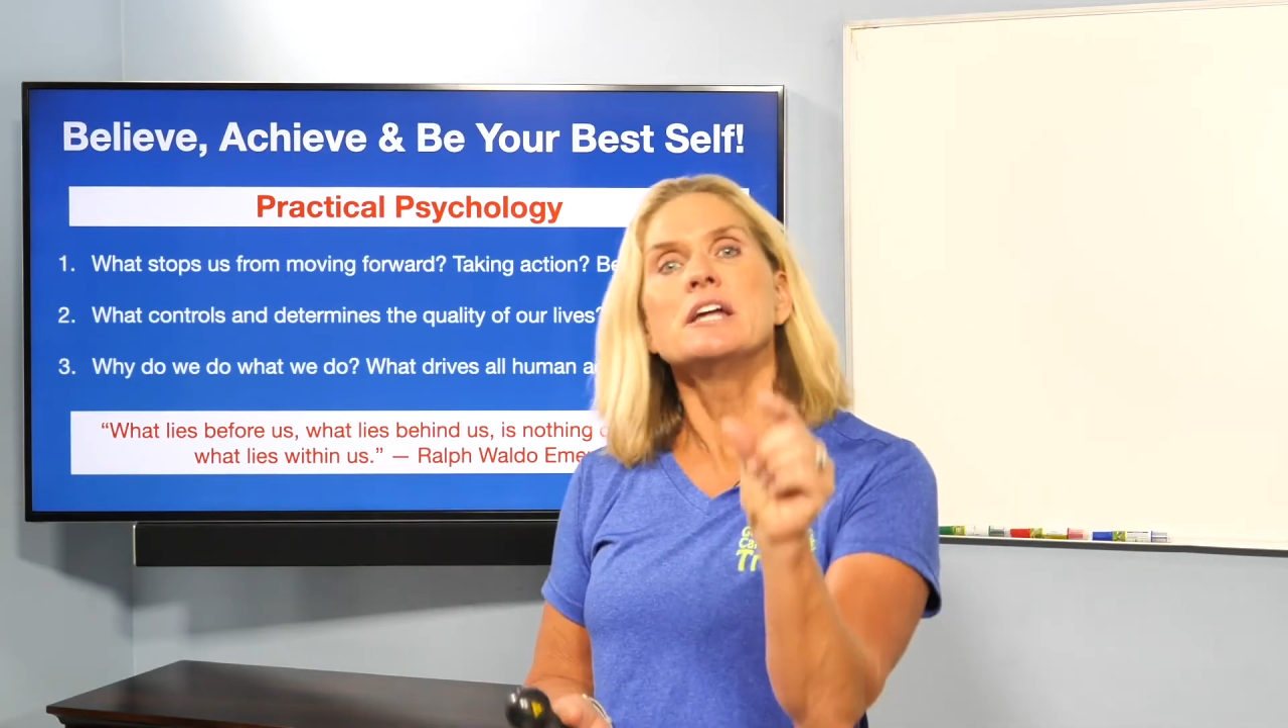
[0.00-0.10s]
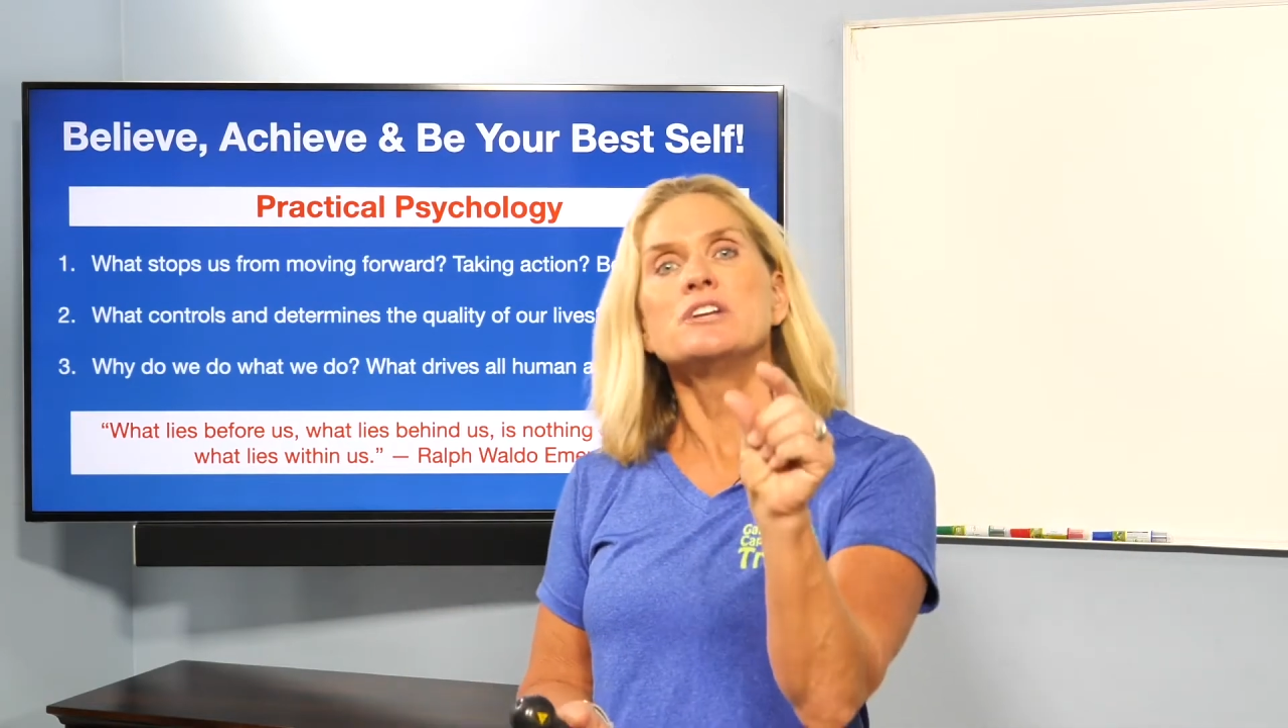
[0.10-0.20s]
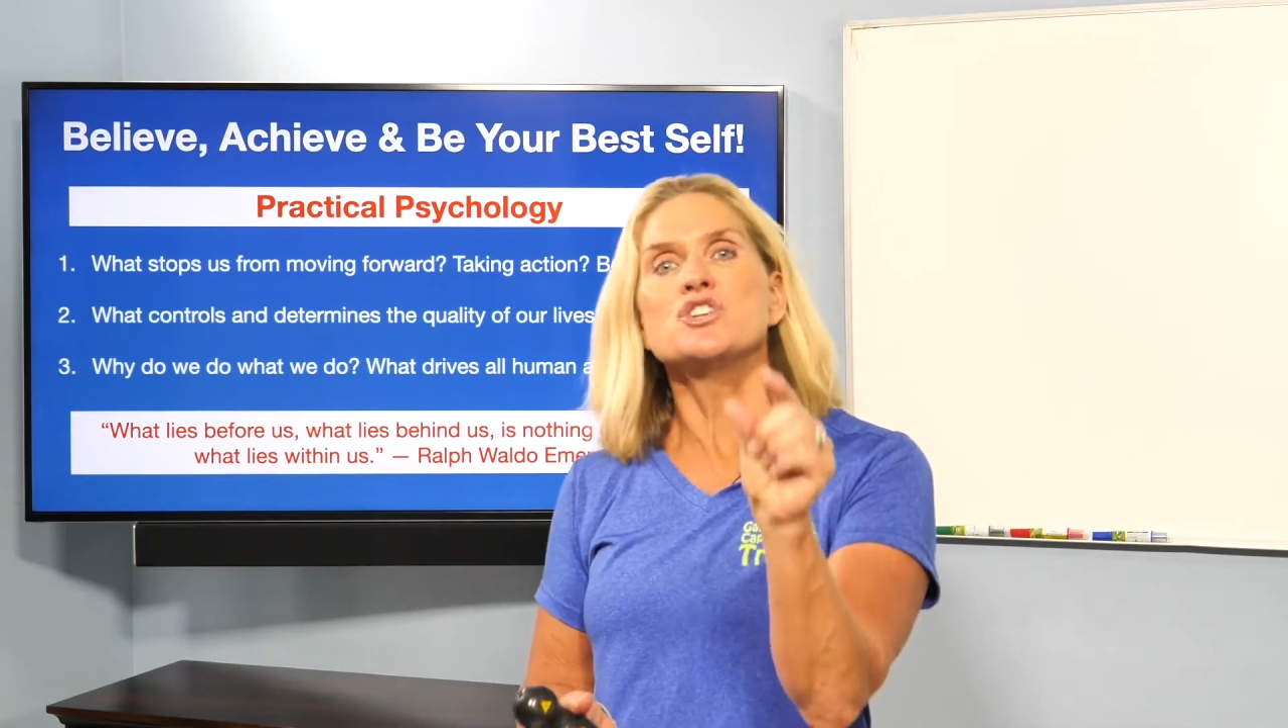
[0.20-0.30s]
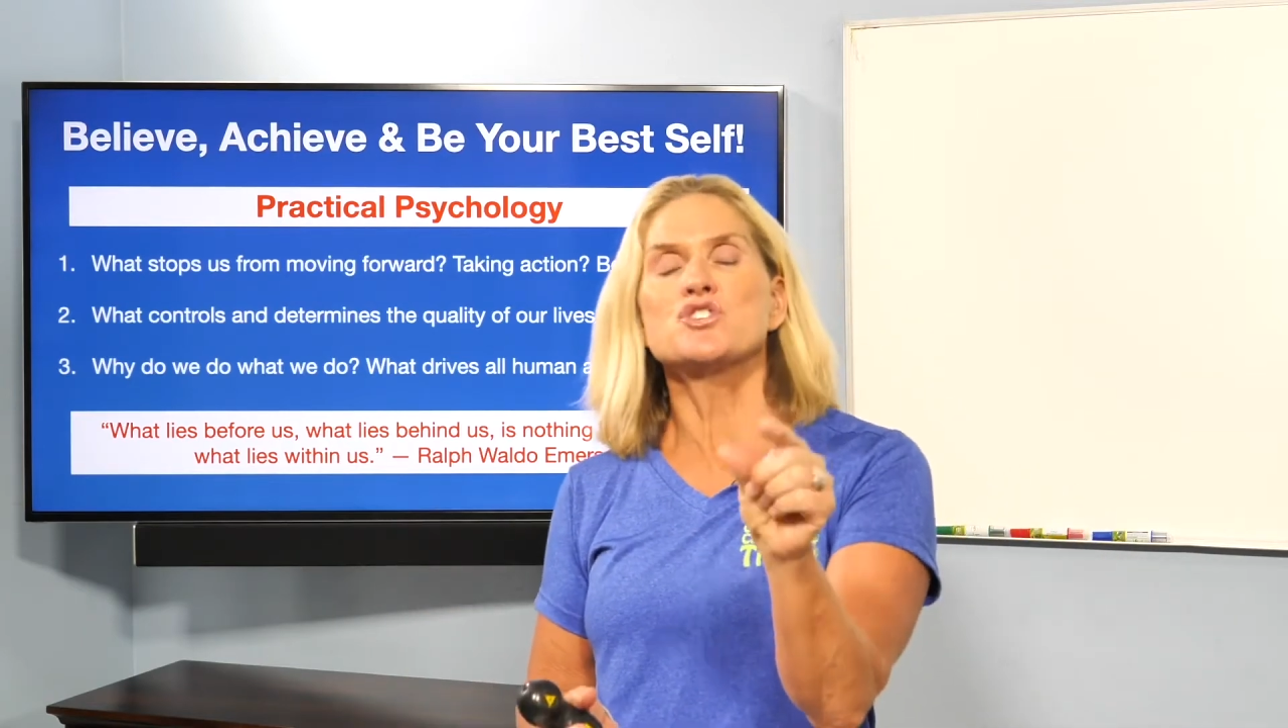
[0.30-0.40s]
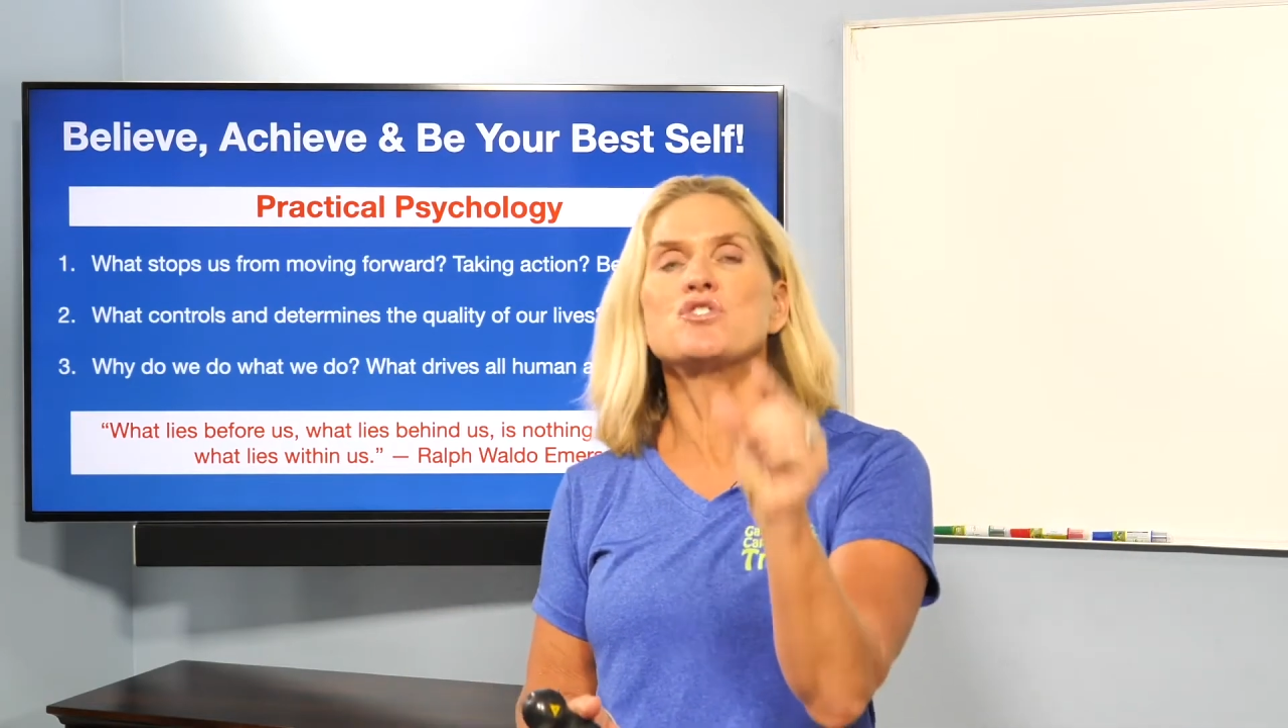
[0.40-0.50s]

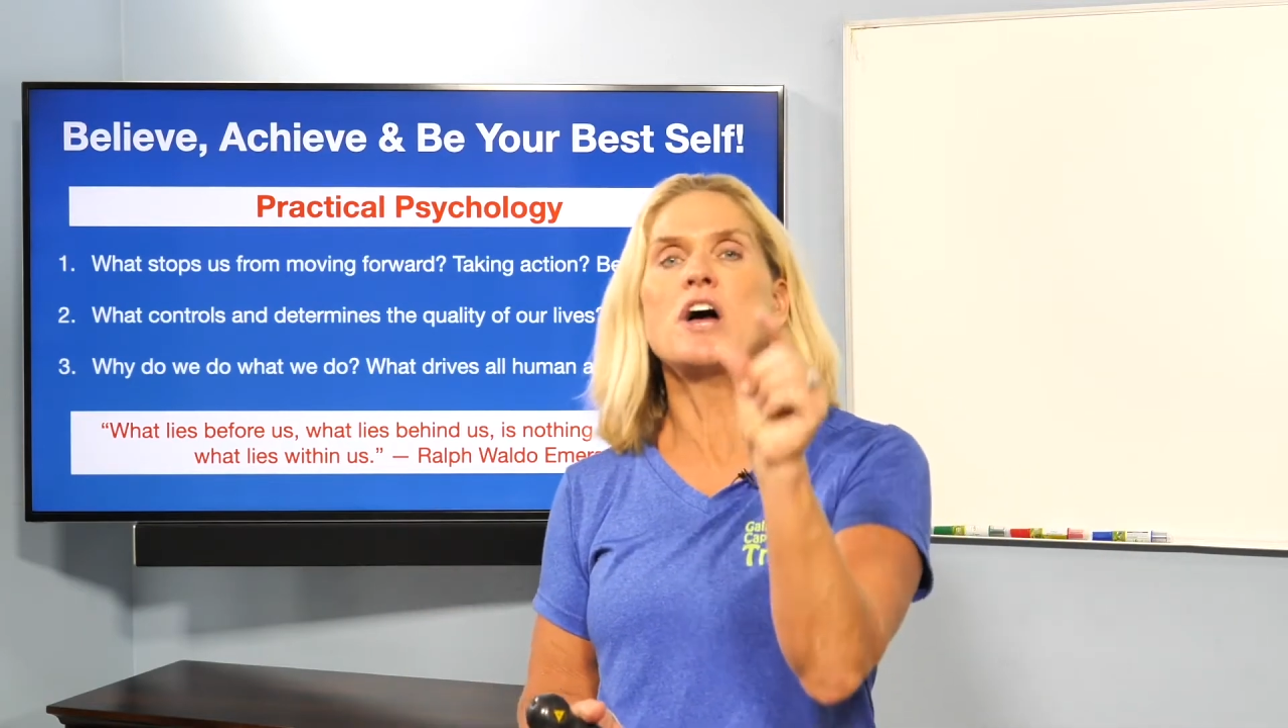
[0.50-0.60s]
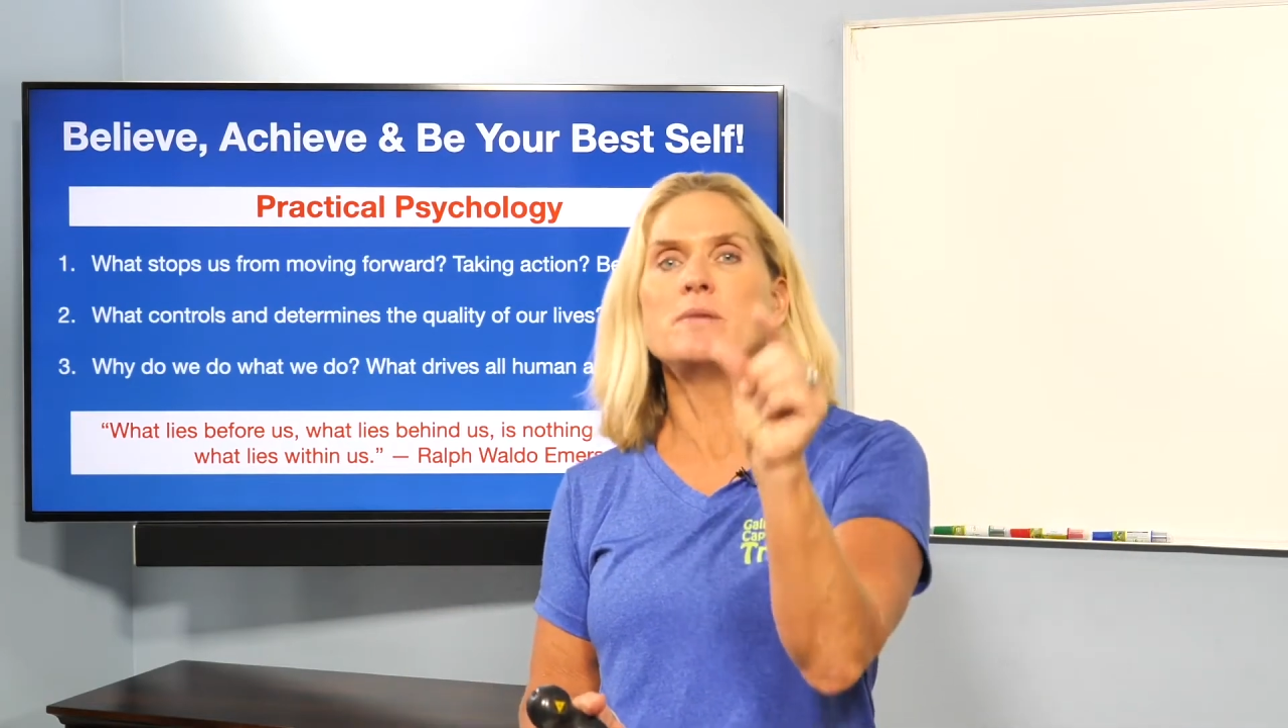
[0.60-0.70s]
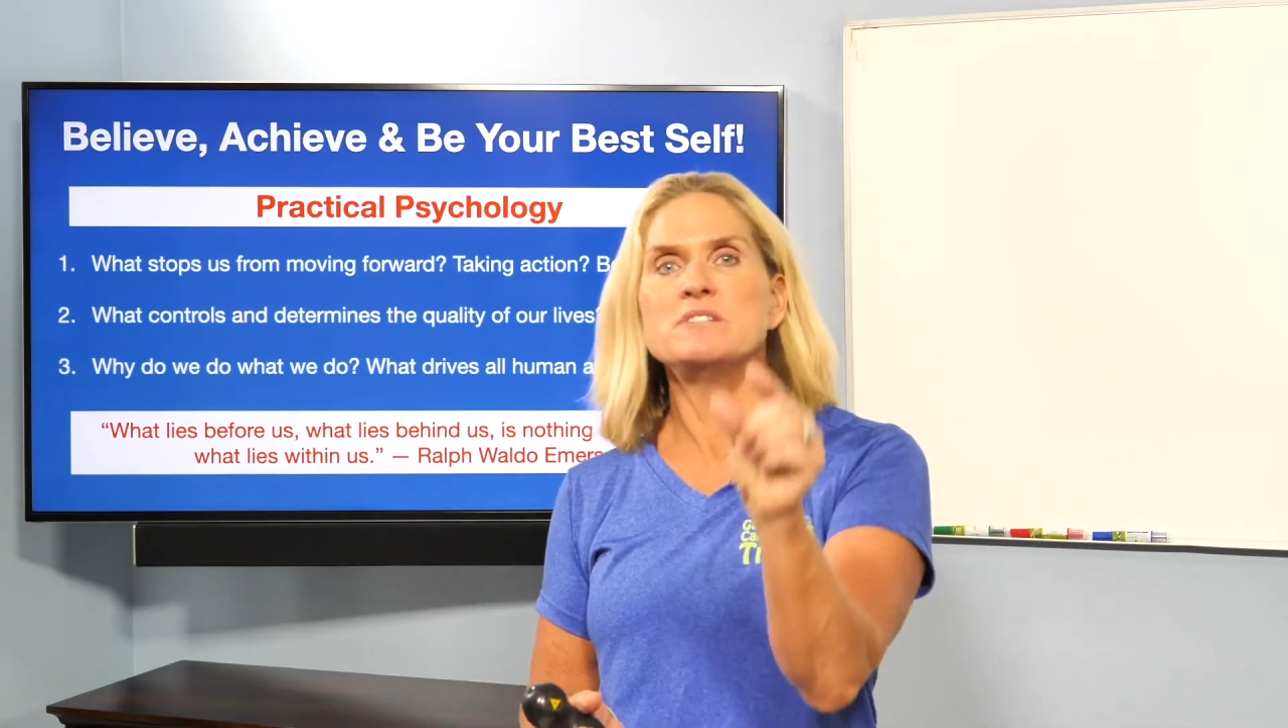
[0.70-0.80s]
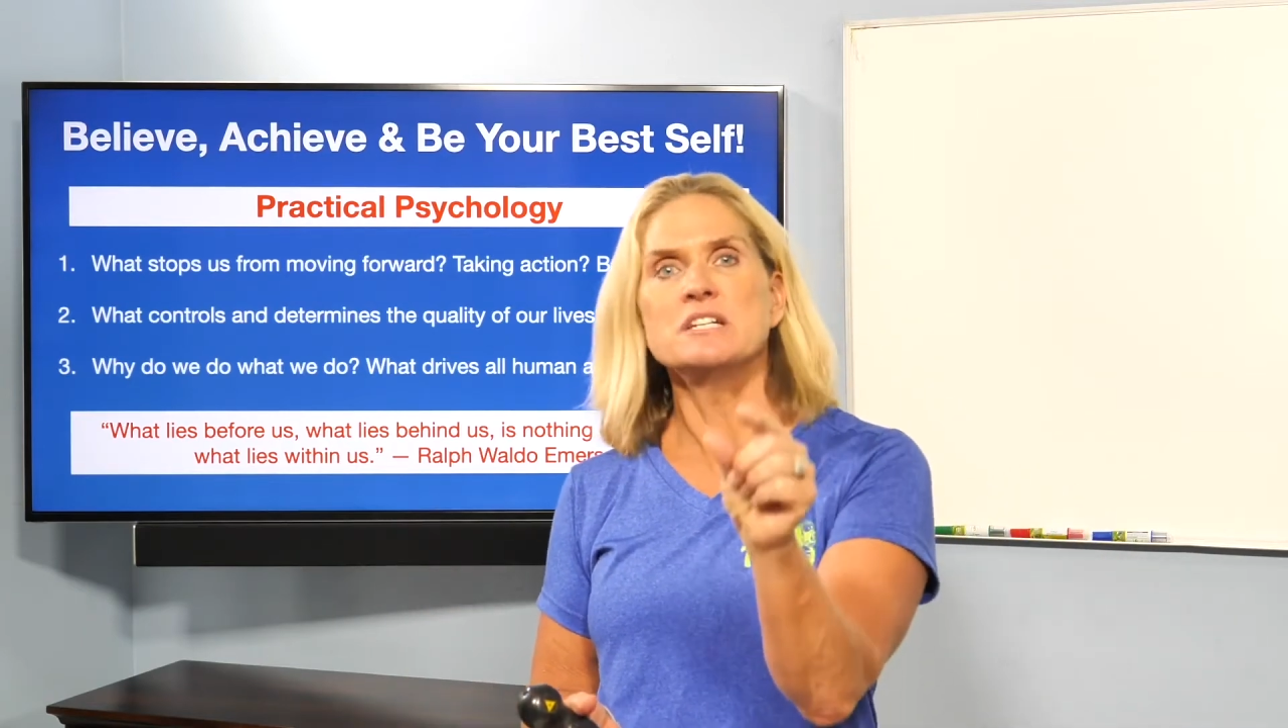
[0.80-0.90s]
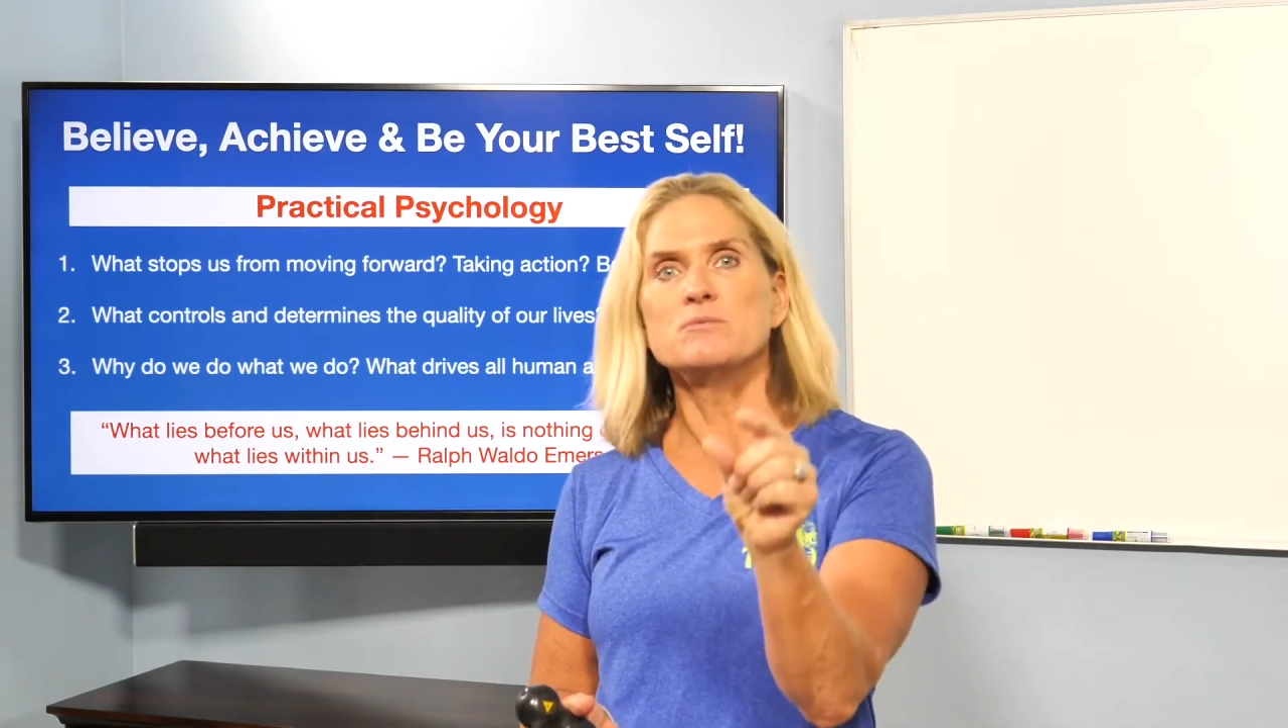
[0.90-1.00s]
described it,